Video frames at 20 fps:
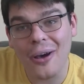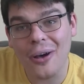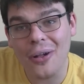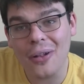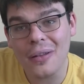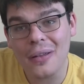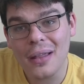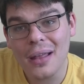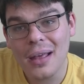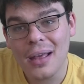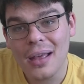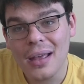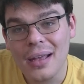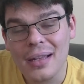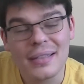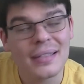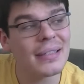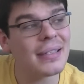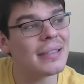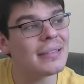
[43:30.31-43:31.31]
did
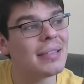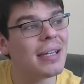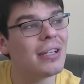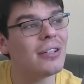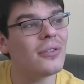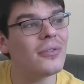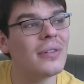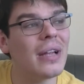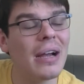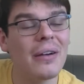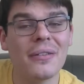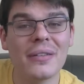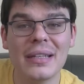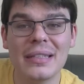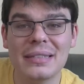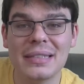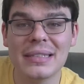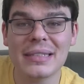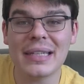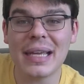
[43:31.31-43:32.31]
Nintendo not release this game by
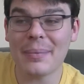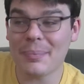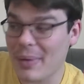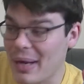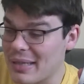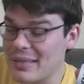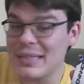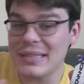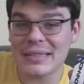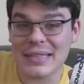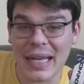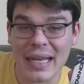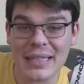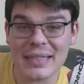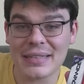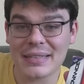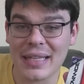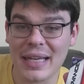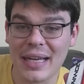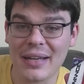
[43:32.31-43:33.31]
today's
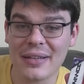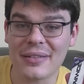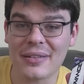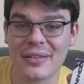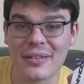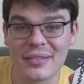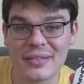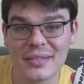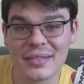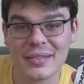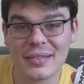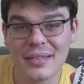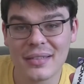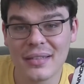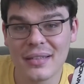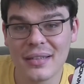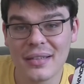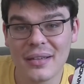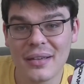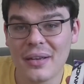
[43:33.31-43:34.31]
standards?
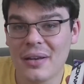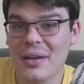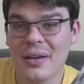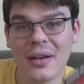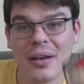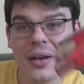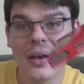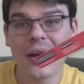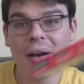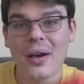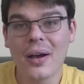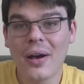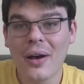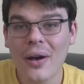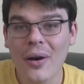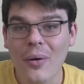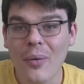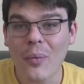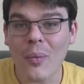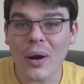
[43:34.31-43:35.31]
What are they
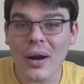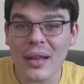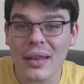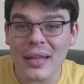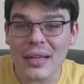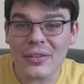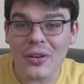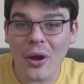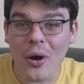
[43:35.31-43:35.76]
doing?